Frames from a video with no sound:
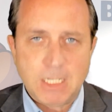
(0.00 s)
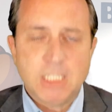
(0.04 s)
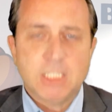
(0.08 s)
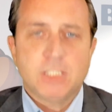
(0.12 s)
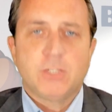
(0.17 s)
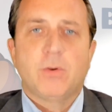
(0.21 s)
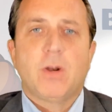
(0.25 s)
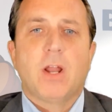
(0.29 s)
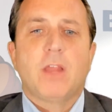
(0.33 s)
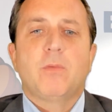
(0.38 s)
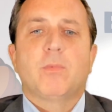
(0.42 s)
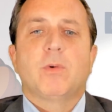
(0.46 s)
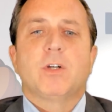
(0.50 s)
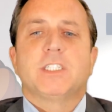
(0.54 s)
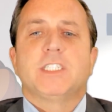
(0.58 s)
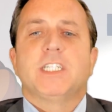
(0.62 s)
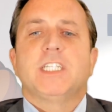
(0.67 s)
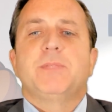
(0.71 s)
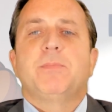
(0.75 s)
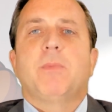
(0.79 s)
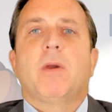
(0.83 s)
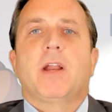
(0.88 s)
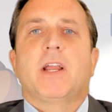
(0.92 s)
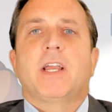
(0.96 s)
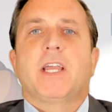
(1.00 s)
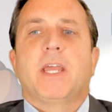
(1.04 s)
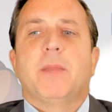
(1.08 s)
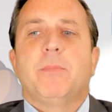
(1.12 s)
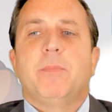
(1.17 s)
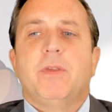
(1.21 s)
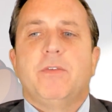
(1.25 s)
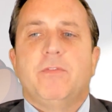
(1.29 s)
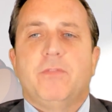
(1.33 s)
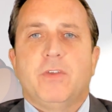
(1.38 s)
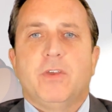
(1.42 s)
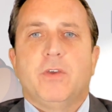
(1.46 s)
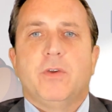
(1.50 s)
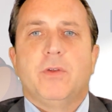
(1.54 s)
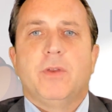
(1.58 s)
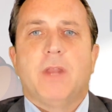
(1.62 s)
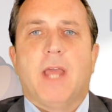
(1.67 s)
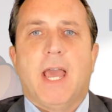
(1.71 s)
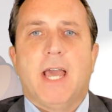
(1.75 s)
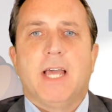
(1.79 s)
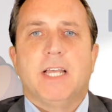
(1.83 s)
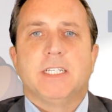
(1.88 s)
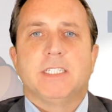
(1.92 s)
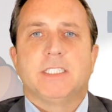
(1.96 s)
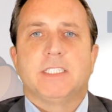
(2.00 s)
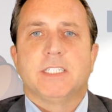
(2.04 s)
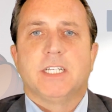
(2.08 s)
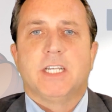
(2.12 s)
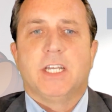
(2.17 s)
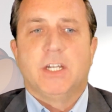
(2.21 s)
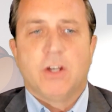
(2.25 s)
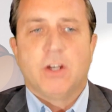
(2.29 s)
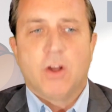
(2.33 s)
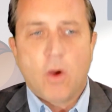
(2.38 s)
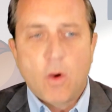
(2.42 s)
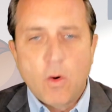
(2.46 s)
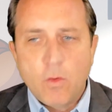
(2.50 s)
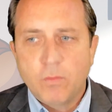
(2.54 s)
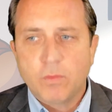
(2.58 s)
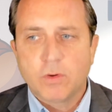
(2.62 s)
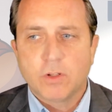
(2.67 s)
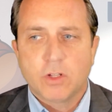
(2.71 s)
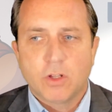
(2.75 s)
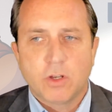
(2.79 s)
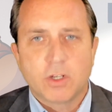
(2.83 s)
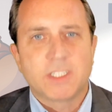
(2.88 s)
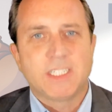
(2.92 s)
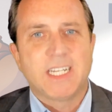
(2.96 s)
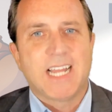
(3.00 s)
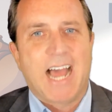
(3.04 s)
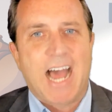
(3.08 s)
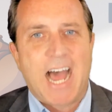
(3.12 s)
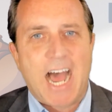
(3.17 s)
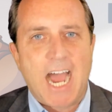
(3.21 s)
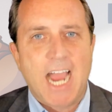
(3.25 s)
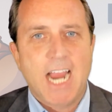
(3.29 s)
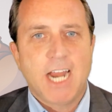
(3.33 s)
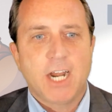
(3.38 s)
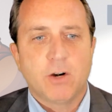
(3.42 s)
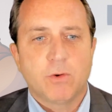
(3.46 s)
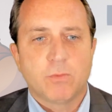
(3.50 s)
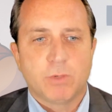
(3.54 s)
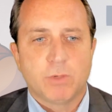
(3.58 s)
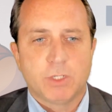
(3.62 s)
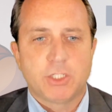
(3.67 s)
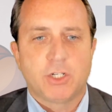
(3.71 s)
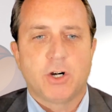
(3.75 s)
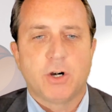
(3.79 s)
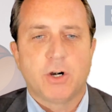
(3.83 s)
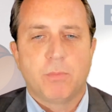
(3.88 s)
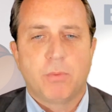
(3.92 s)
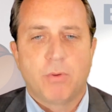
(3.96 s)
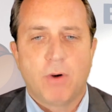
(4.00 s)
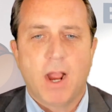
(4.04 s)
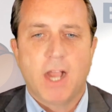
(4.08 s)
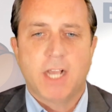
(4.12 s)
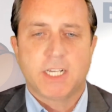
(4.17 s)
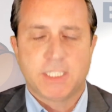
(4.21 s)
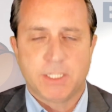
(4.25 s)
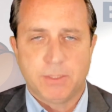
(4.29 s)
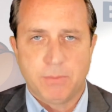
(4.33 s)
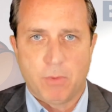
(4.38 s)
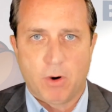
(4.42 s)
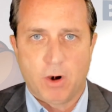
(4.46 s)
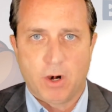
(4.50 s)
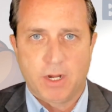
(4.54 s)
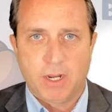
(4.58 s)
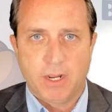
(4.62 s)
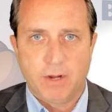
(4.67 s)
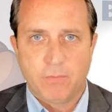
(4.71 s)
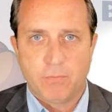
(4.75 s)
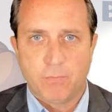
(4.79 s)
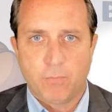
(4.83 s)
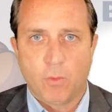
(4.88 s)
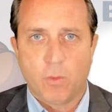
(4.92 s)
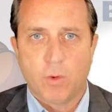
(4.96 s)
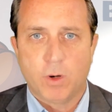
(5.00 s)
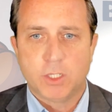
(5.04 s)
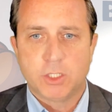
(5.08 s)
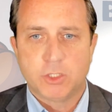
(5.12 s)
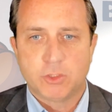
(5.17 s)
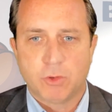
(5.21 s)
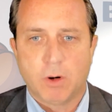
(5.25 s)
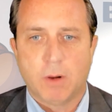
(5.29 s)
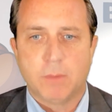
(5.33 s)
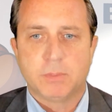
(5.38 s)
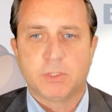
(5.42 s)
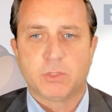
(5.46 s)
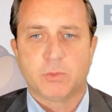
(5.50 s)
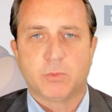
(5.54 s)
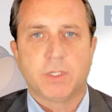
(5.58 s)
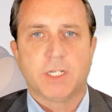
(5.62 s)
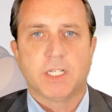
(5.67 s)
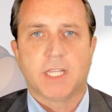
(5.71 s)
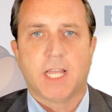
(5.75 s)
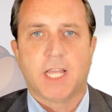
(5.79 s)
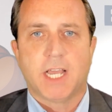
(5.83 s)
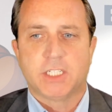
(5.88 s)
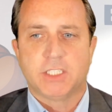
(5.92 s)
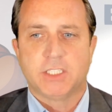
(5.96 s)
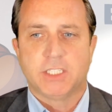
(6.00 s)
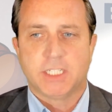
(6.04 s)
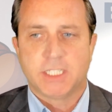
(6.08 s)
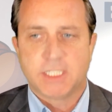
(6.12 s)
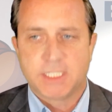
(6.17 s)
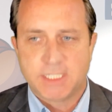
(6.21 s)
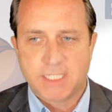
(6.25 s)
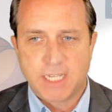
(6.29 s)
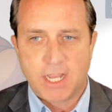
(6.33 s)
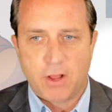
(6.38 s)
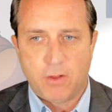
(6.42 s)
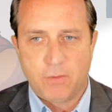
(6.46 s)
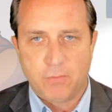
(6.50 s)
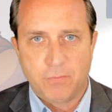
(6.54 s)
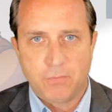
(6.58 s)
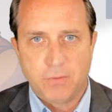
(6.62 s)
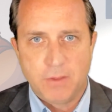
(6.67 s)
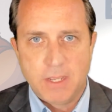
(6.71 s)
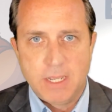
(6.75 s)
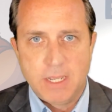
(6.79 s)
So in other words, this market can be viewed as an overlooked higher return proxy market for Trump's re-election itself.